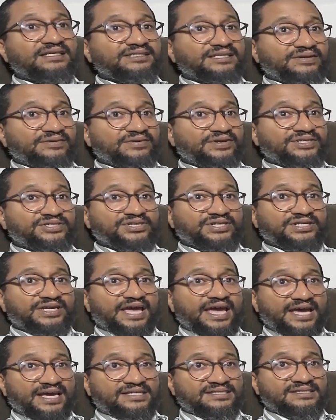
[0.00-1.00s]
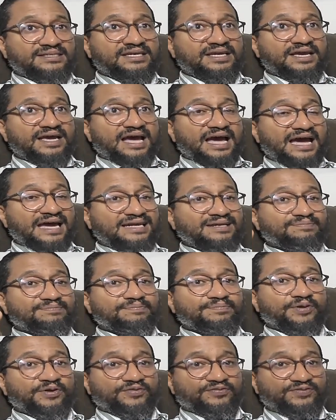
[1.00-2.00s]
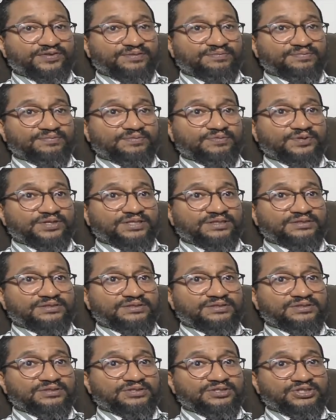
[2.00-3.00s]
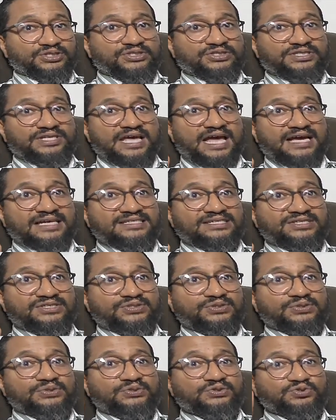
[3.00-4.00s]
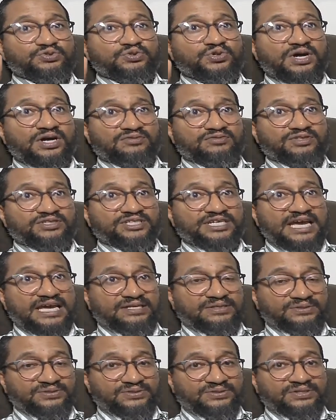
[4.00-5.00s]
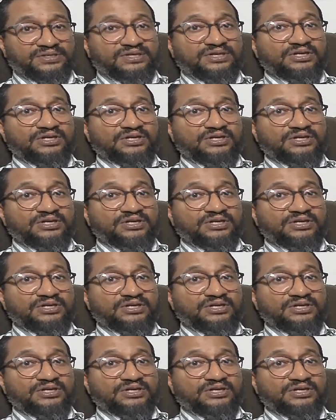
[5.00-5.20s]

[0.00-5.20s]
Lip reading: Generation X had it perfect with just the access to 200 channels.